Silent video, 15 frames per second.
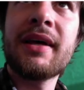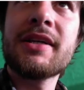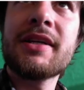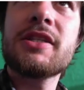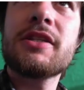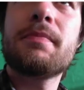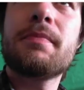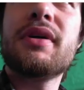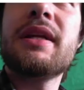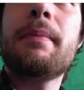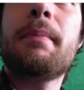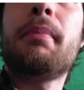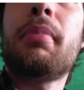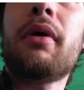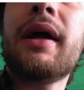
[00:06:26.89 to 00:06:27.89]
This is pretty
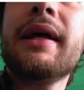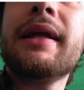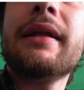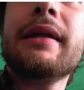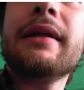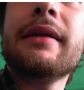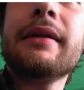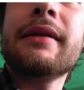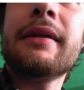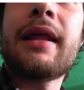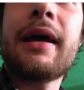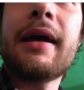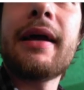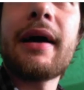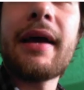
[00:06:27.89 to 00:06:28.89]
bright
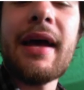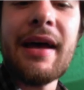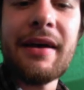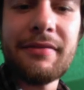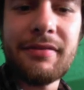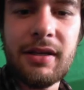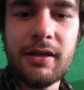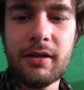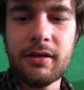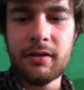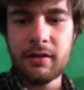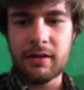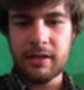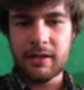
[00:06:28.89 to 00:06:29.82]
light I have here.